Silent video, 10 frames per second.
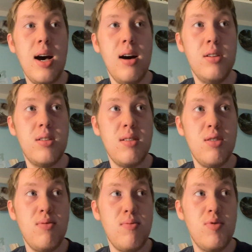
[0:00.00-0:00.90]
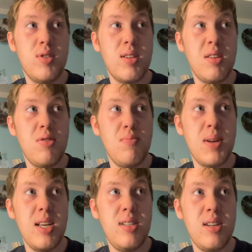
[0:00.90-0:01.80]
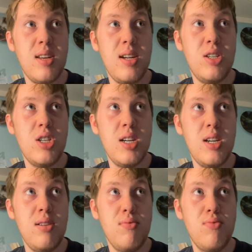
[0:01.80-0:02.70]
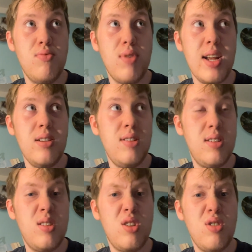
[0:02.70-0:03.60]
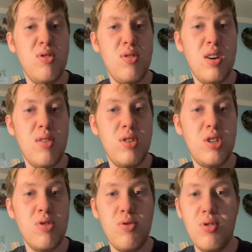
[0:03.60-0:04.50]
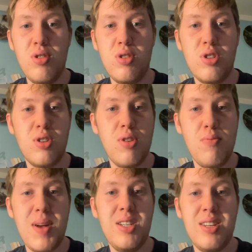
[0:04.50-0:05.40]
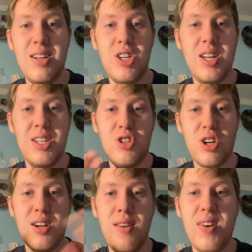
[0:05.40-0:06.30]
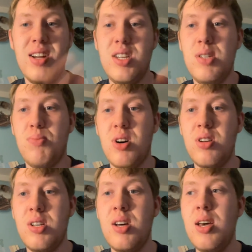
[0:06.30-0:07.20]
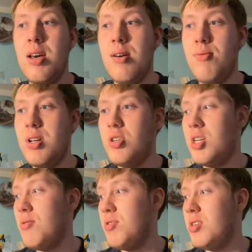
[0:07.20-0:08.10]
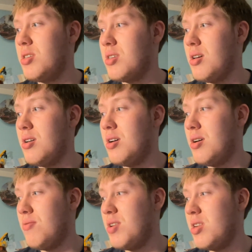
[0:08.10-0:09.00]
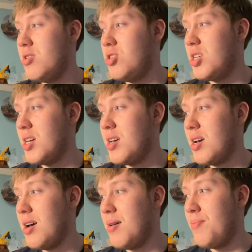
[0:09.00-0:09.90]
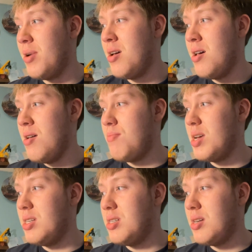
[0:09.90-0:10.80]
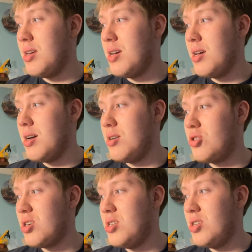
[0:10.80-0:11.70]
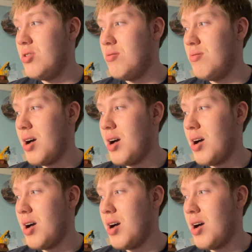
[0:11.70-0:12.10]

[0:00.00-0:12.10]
So basically, she went to so basically she's trying to find a spot when she was when she basically tried to